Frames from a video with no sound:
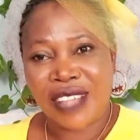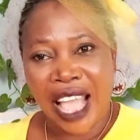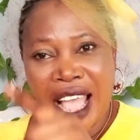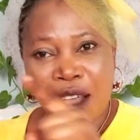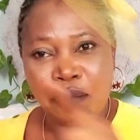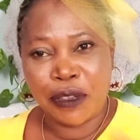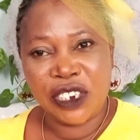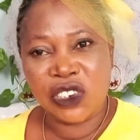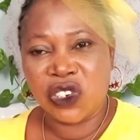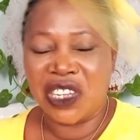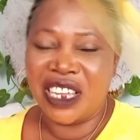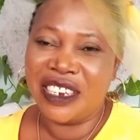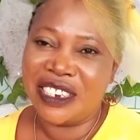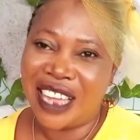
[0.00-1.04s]
I have been
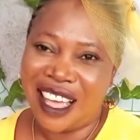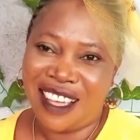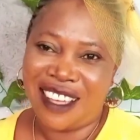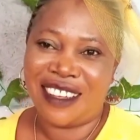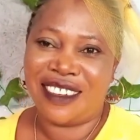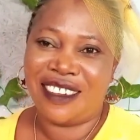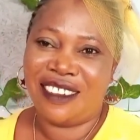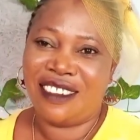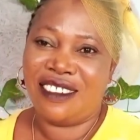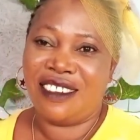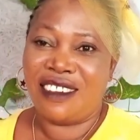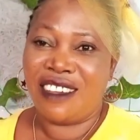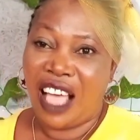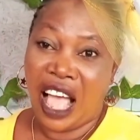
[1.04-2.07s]
to India.
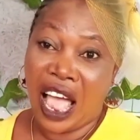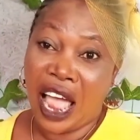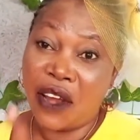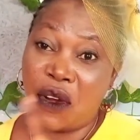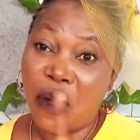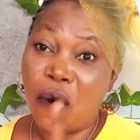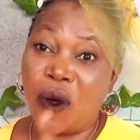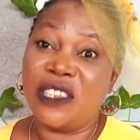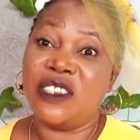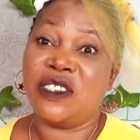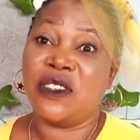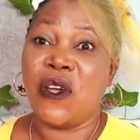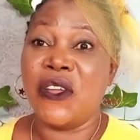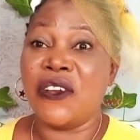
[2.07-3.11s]
I know what
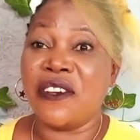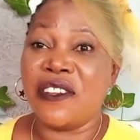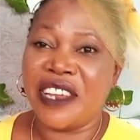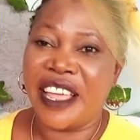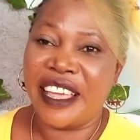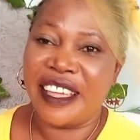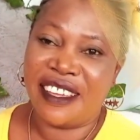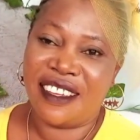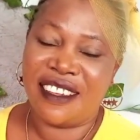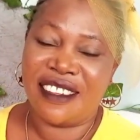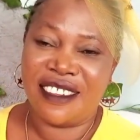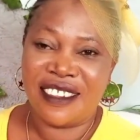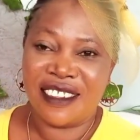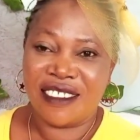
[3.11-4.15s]
is going on
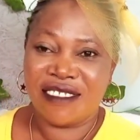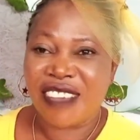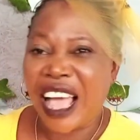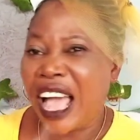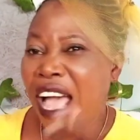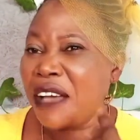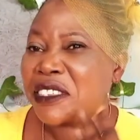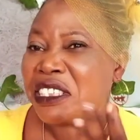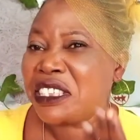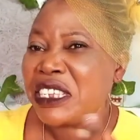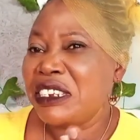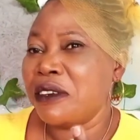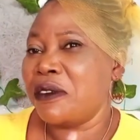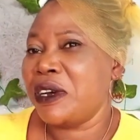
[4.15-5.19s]
there. I have
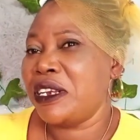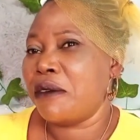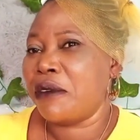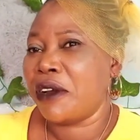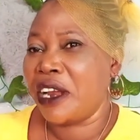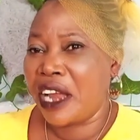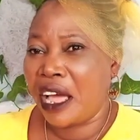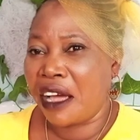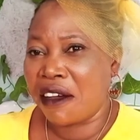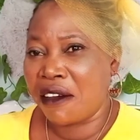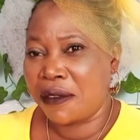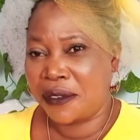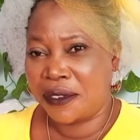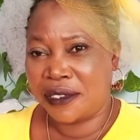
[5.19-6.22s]
seen the way they bury their
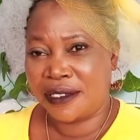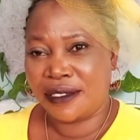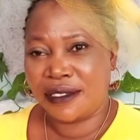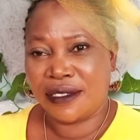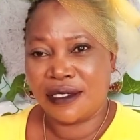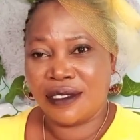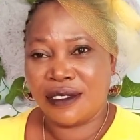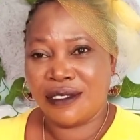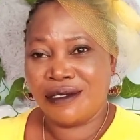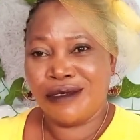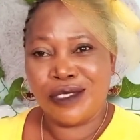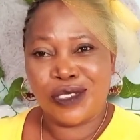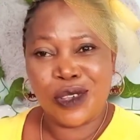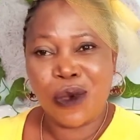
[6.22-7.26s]
corpses.
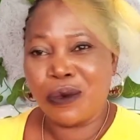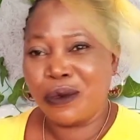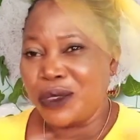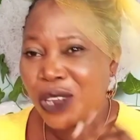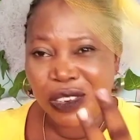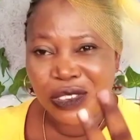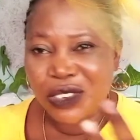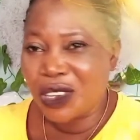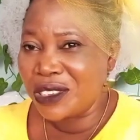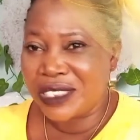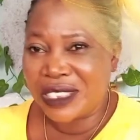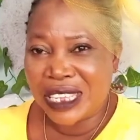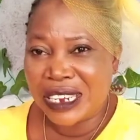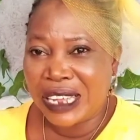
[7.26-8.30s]
So don't
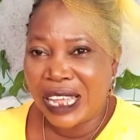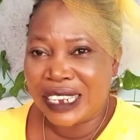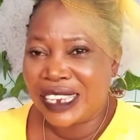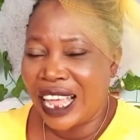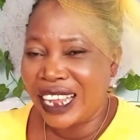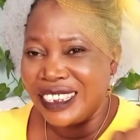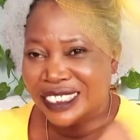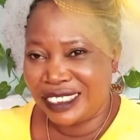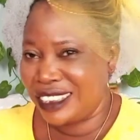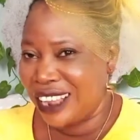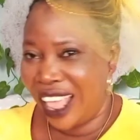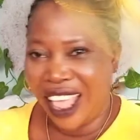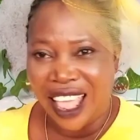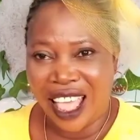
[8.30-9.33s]
just say that
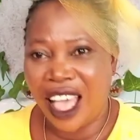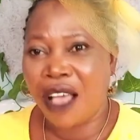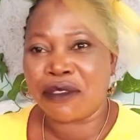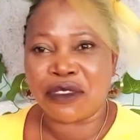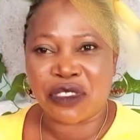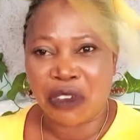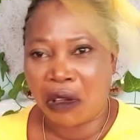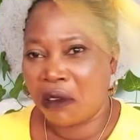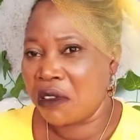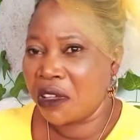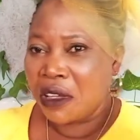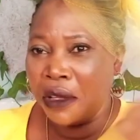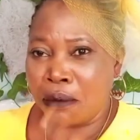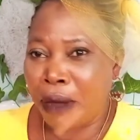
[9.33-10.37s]
after
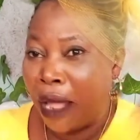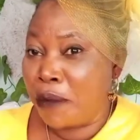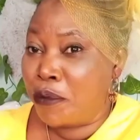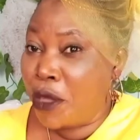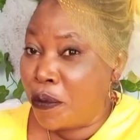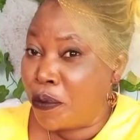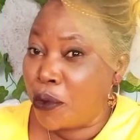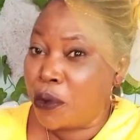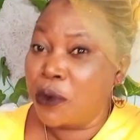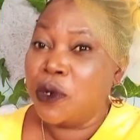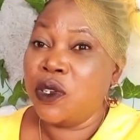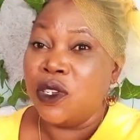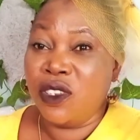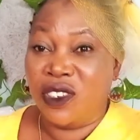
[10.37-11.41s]
my people,
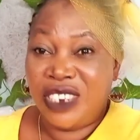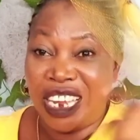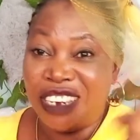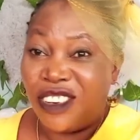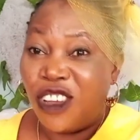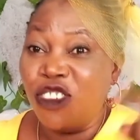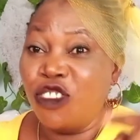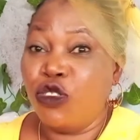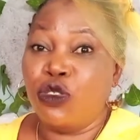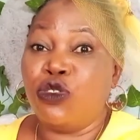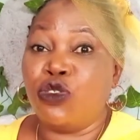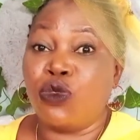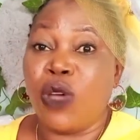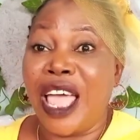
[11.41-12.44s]
they don't
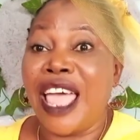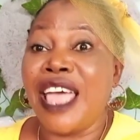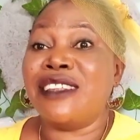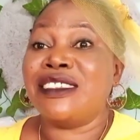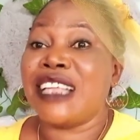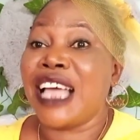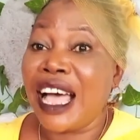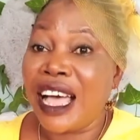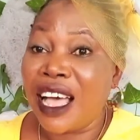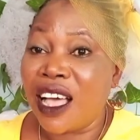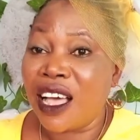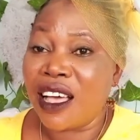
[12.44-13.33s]
used to enter